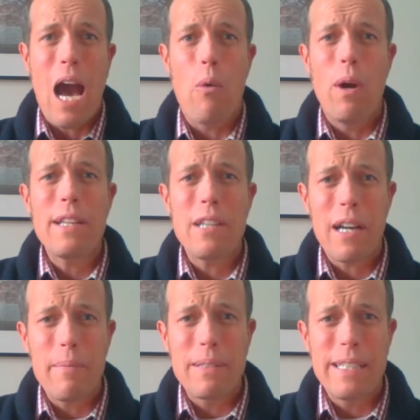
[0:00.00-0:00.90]
I want to
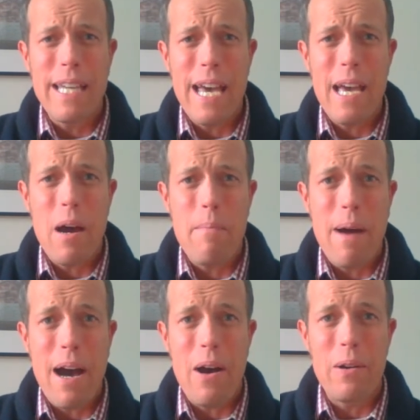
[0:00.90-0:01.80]
talk today
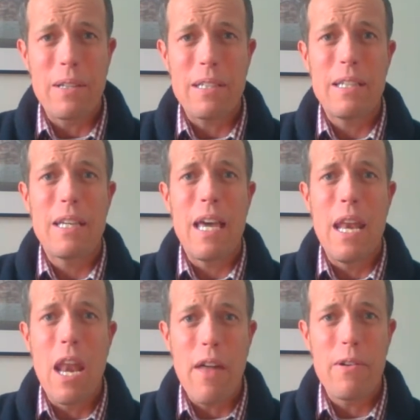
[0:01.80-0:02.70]
about
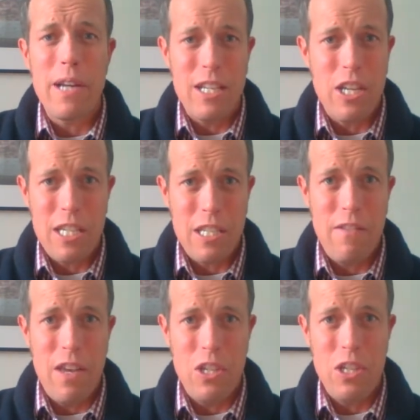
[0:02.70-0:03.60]
another
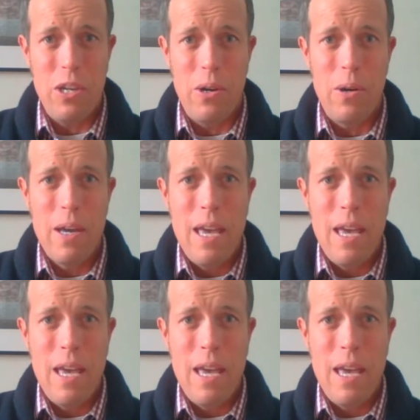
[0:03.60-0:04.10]
digestive issue.